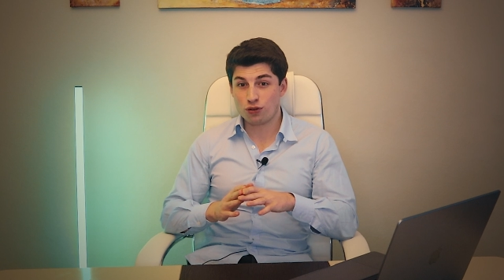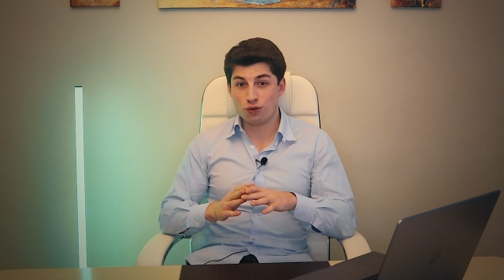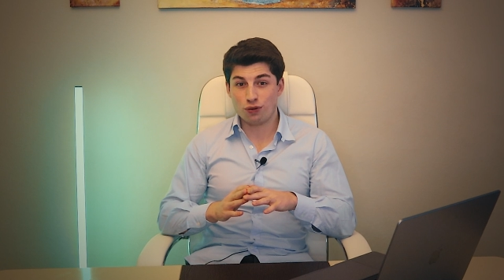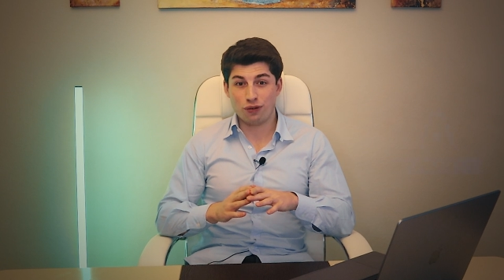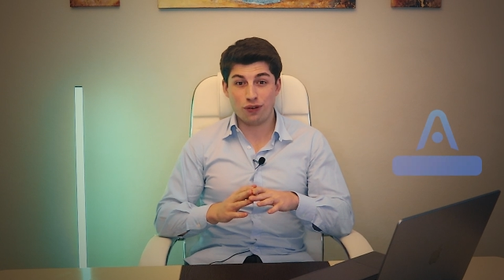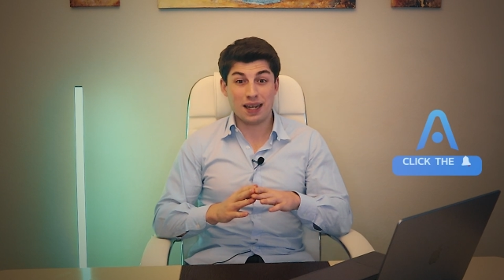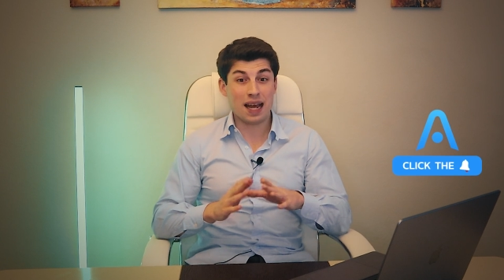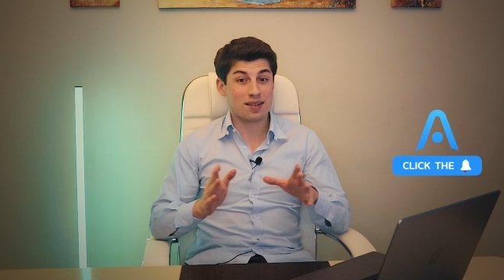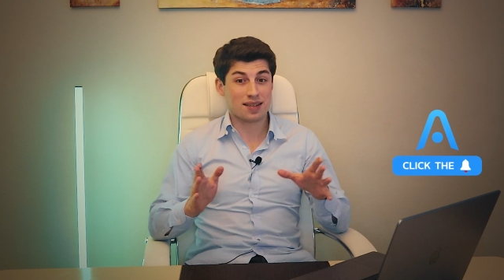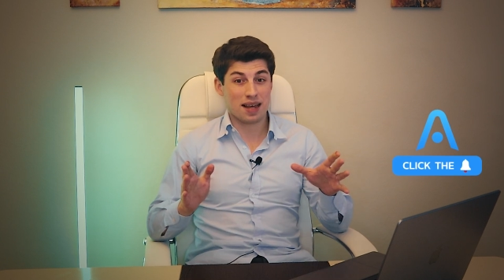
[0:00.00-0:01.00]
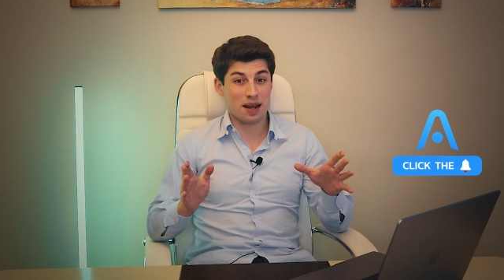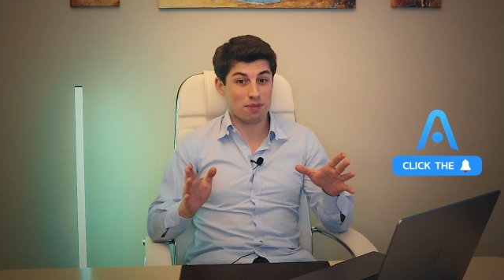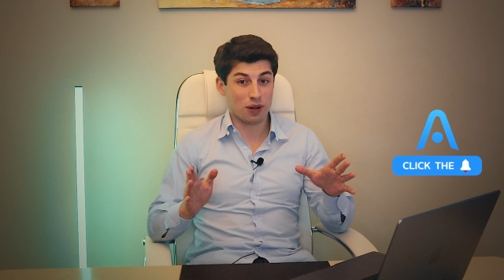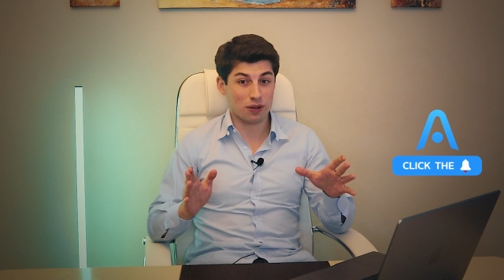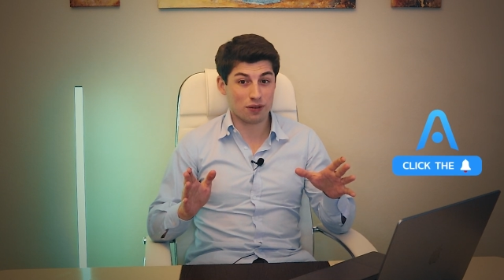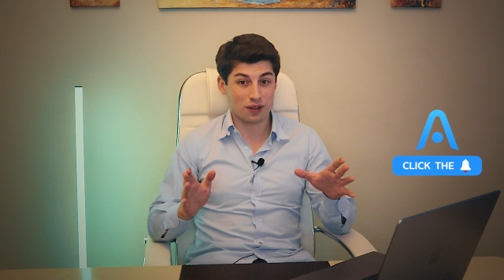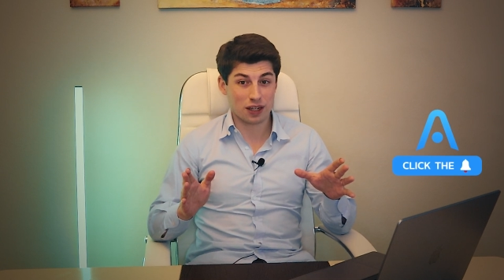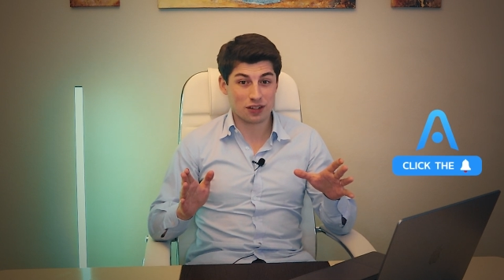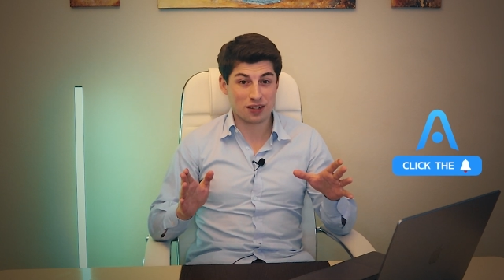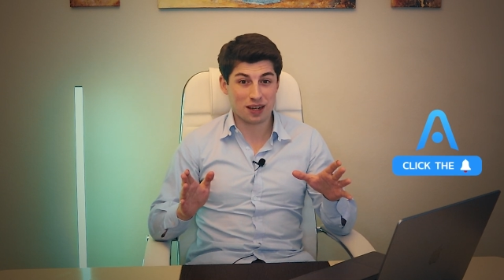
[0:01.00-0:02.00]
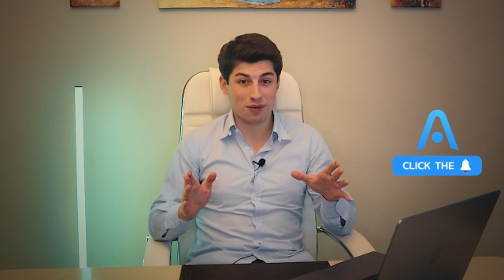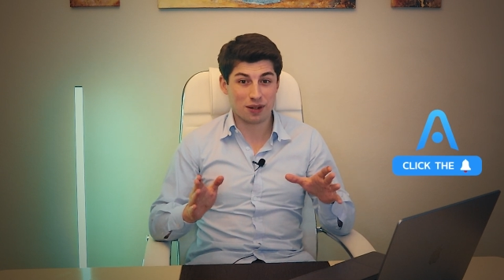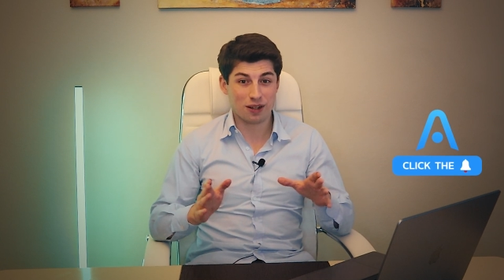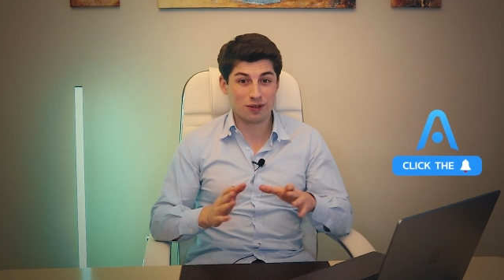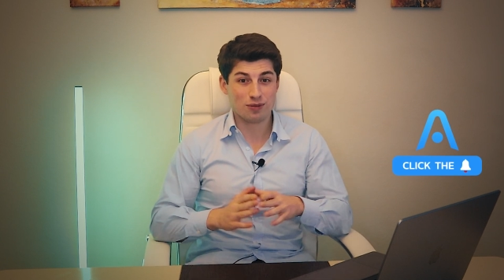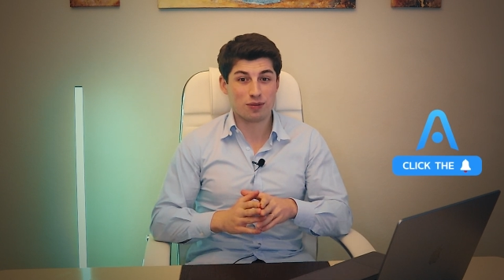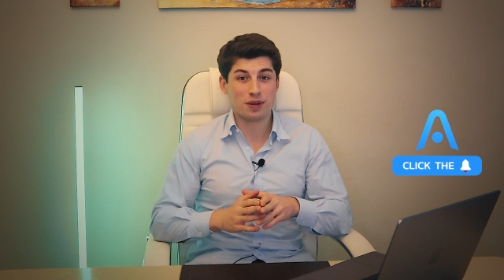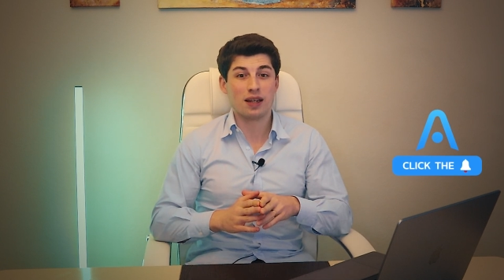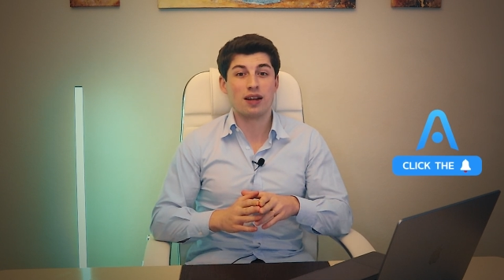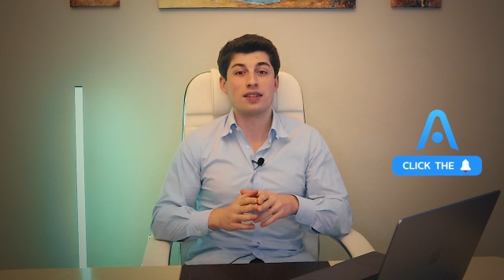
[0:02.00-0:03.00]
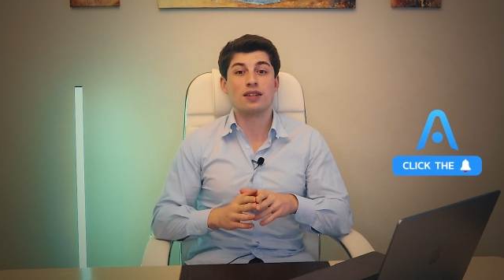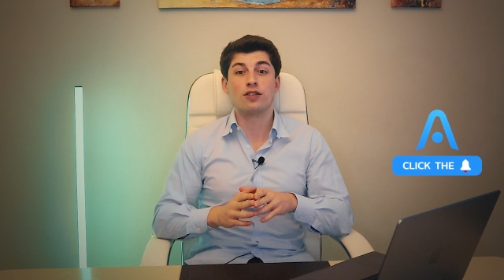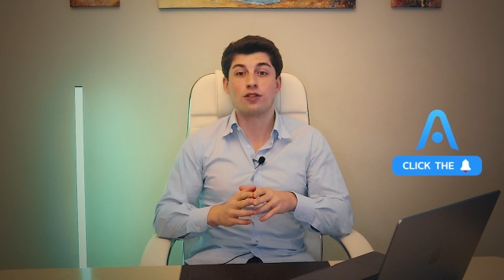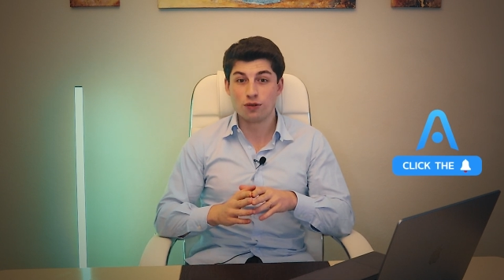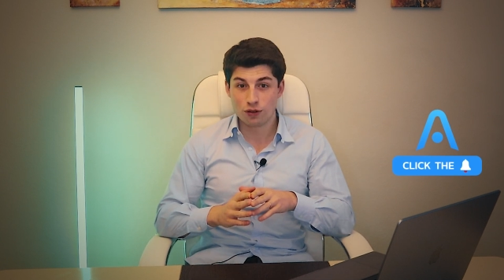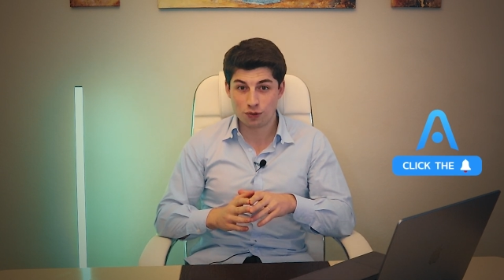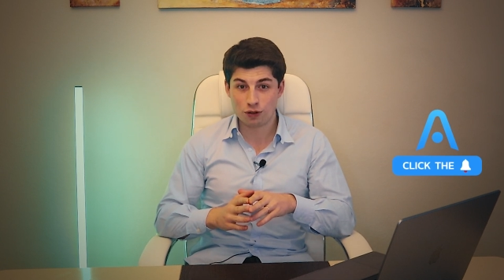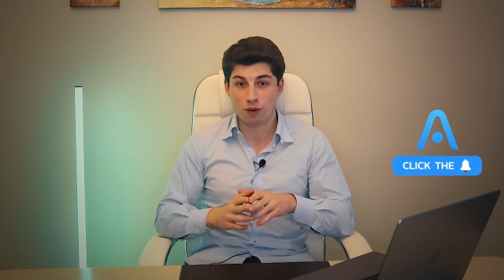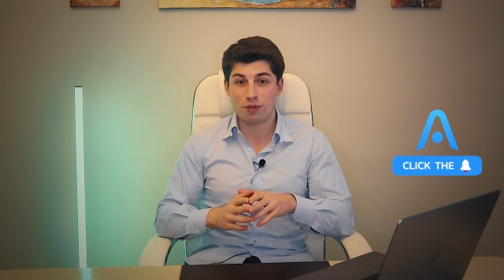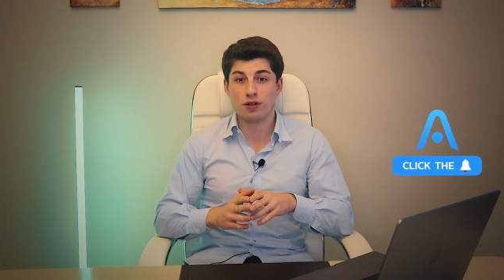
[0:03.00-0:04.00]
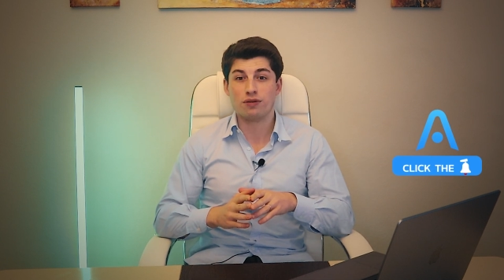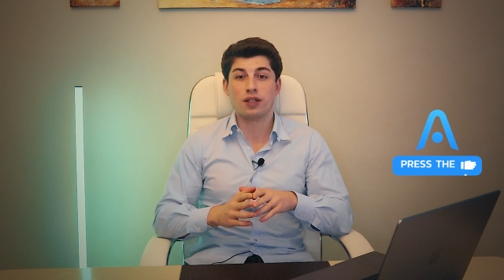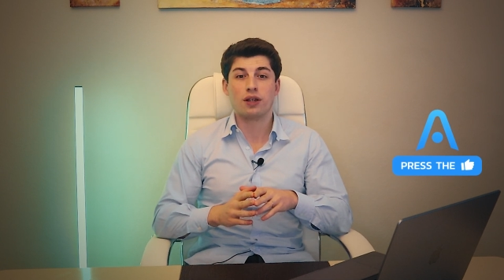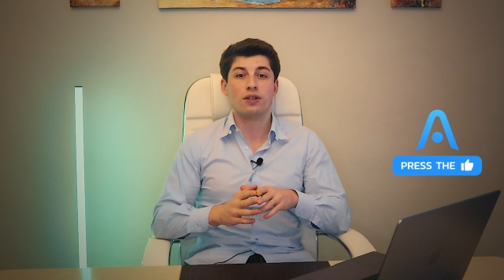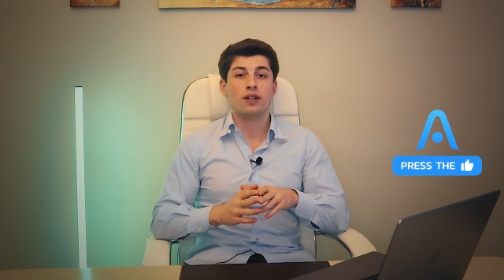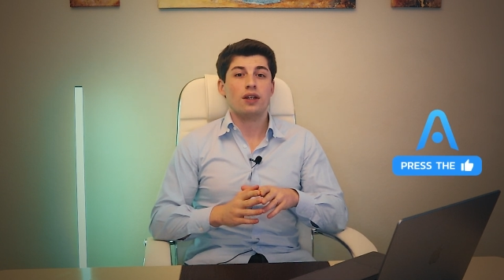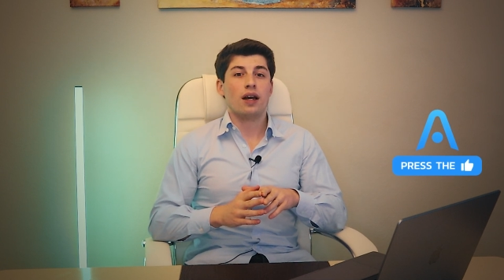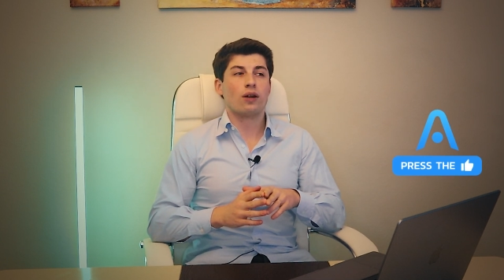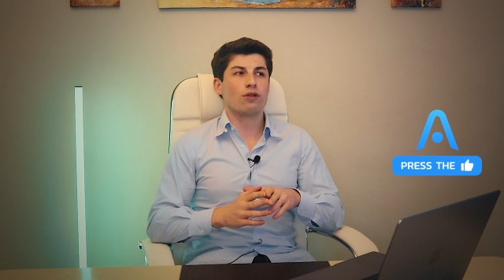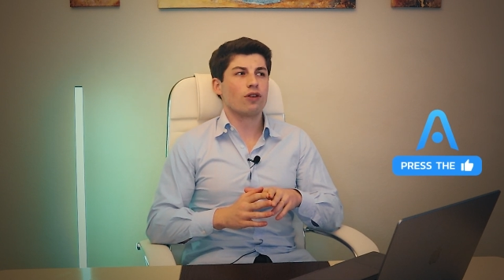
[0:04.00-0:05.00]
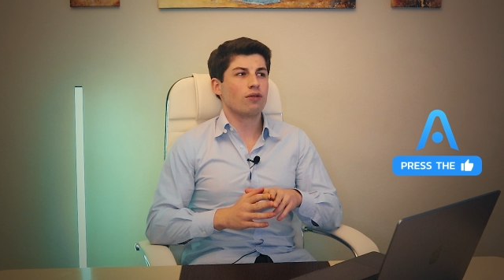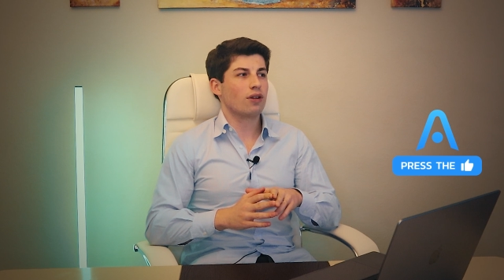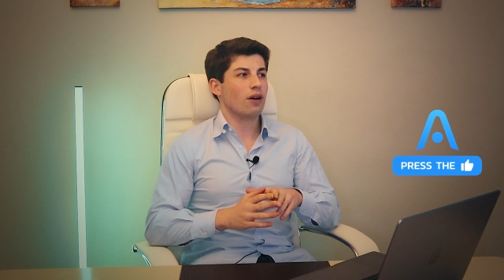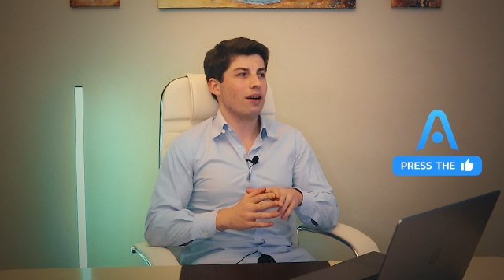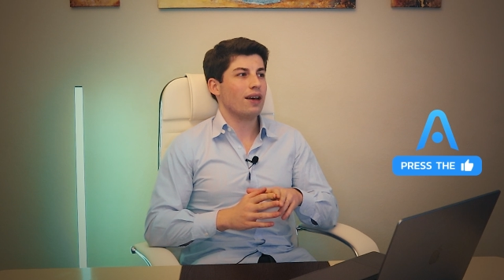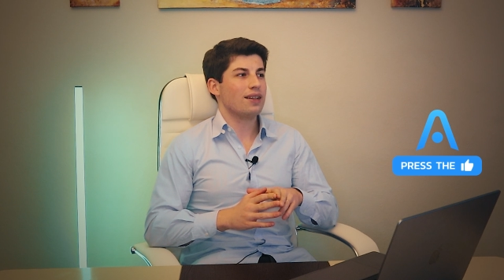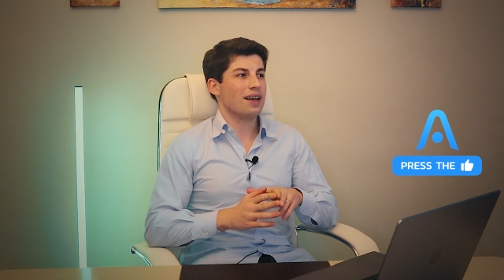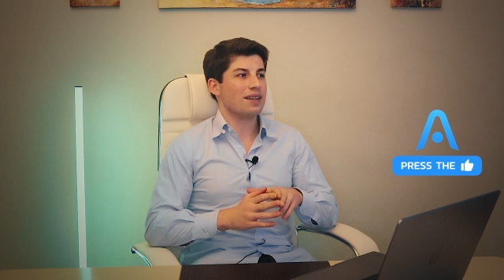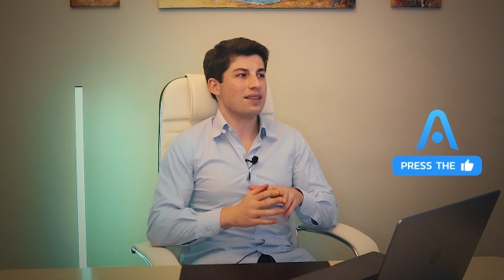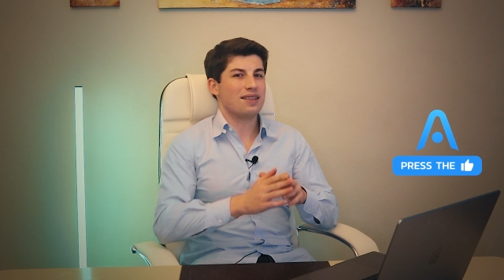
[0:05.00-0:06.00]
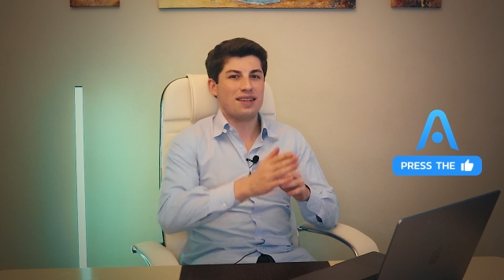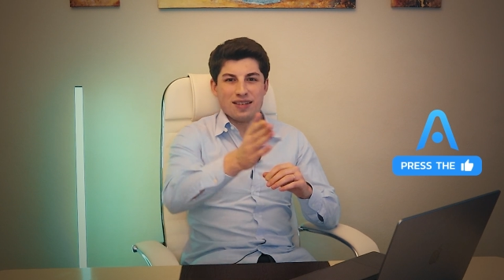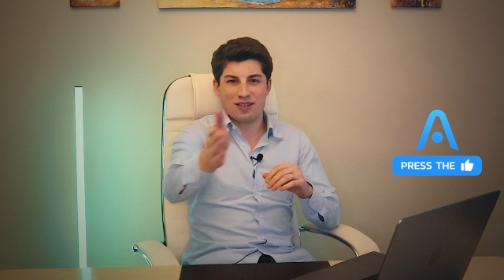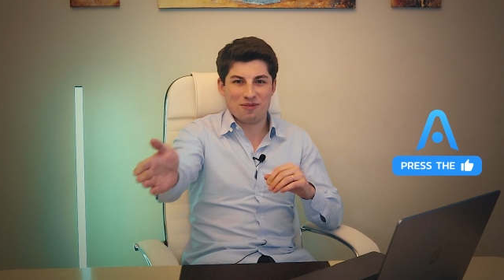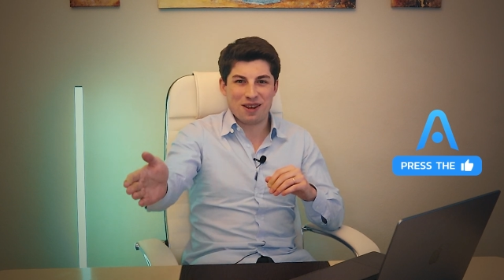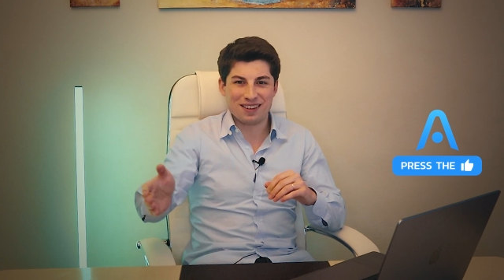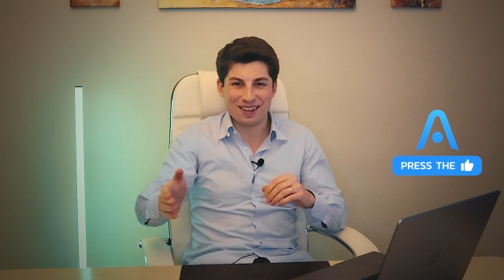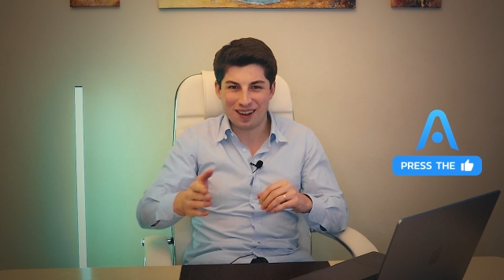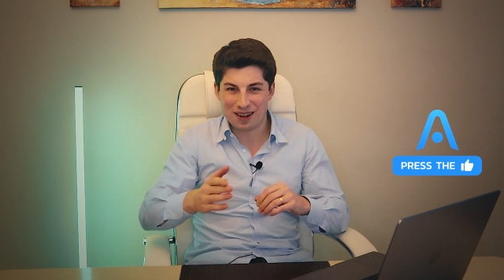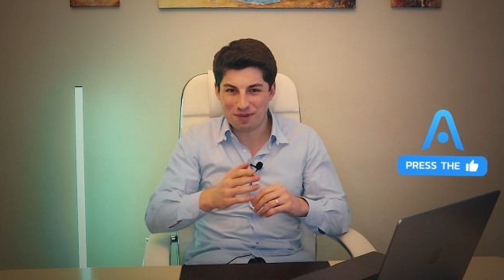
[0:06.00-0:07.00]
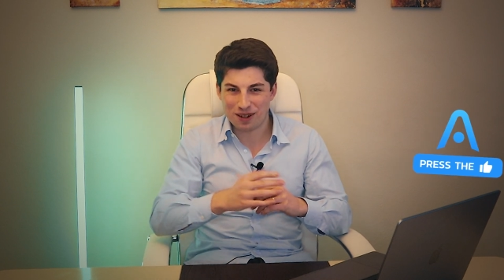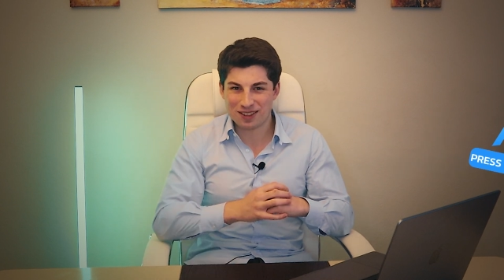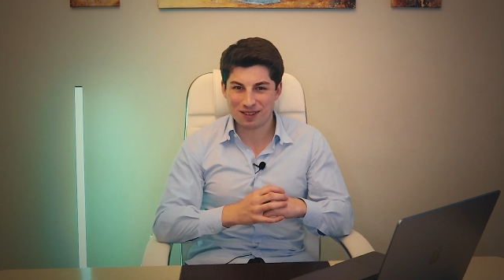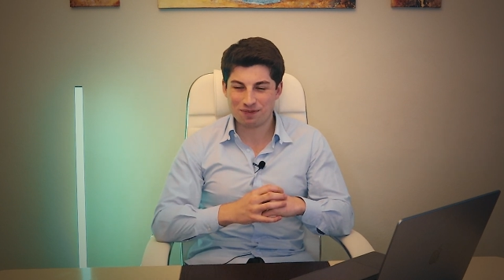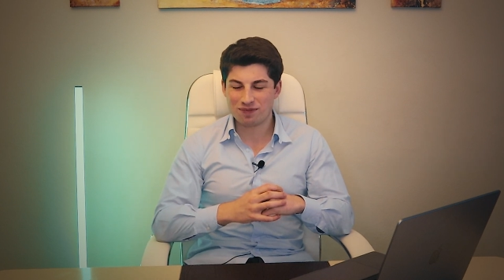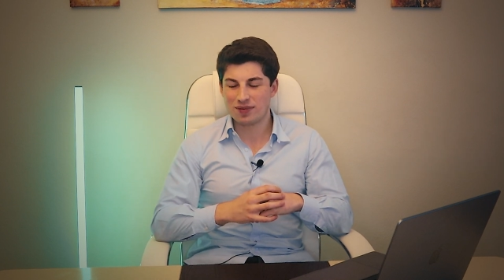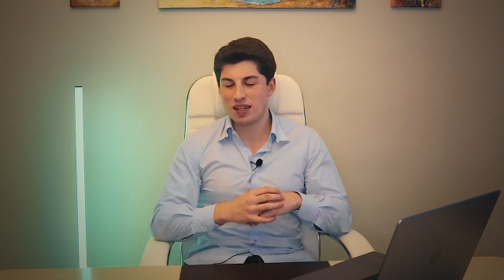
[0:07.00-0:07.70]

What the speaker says: to finesse that bell notification down below to be alerted as soon as we drop a new video, and also go ahead and decimate the like button.